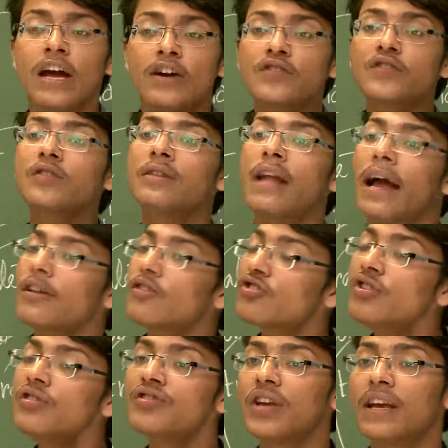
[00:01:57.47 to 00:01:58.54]
So
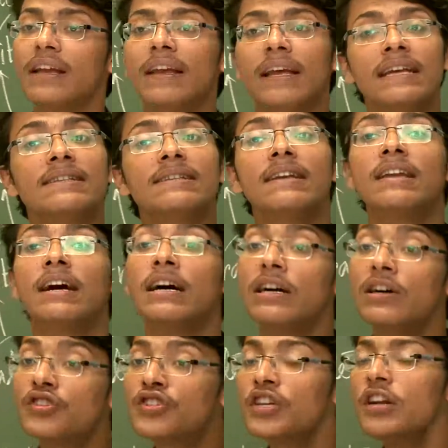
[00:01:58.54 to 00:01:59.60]
nitrogen is an
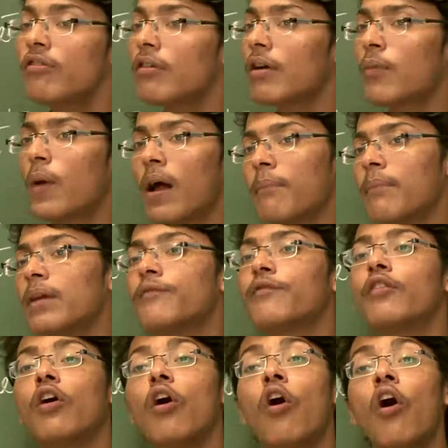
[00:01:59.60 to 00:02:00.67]
urgent requirement
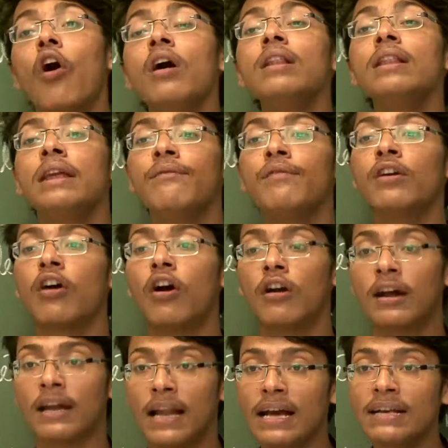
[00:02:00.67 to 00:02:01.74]
for all living
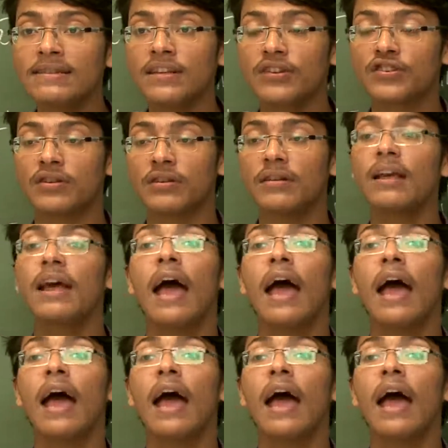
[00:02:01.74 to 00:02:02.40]
organization